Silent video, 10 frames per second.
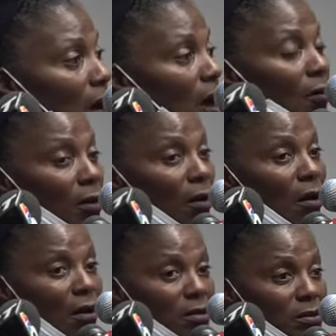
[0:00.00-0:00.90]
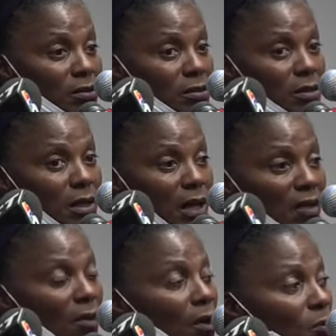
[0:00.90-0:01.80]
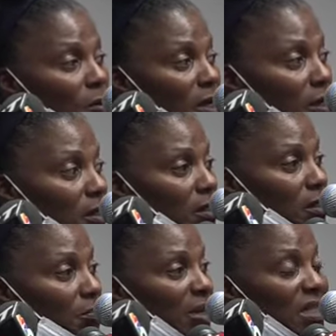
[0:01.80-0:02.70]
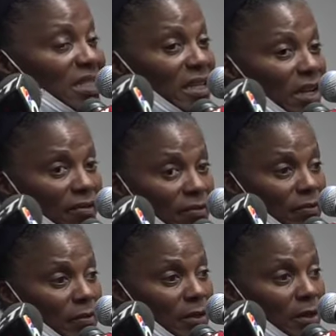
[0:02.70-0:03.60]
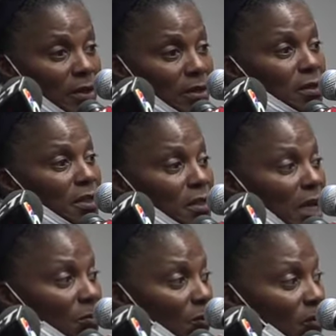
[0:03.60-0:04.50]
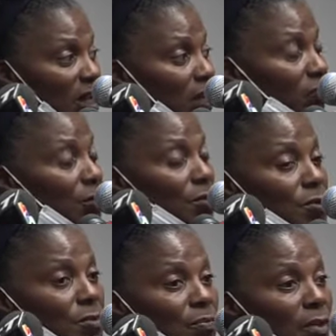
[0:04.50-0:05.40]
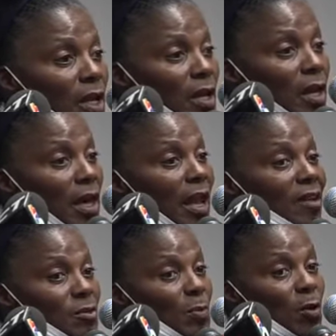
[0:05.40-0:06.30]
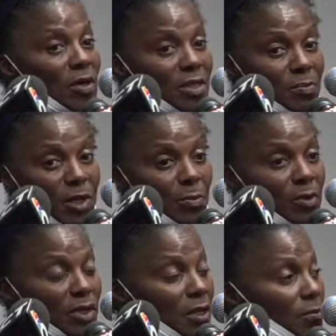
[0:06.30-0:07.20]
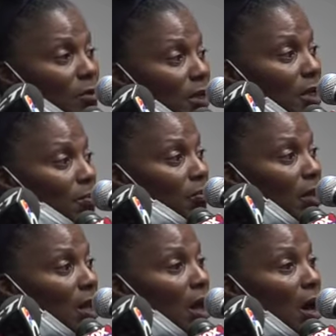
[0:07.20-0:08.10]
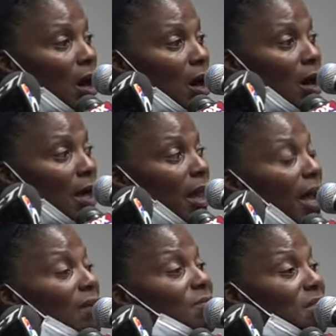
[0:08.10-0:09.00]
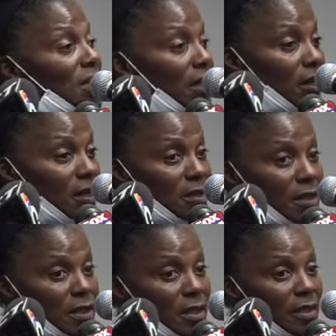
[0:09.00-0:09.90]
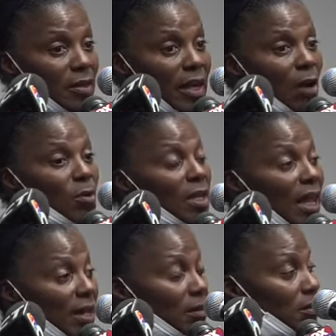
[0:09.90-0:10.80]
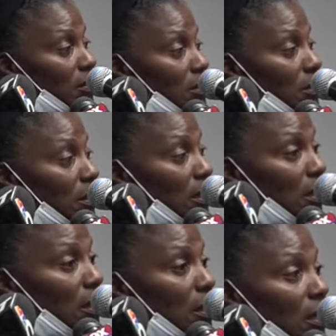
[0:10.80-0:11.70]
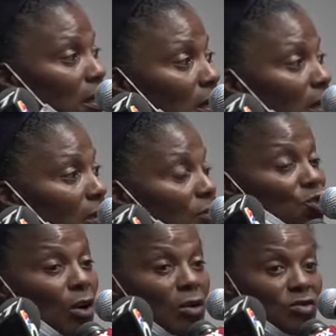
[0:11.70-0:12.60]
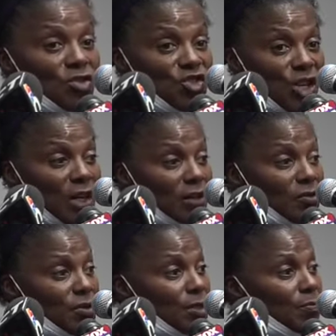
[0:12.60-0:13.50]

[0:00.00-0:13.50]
Our laws have always been deaf to these type of behaviors. And I've spoken to people in the community, and I've stated that I would like to see the charges changed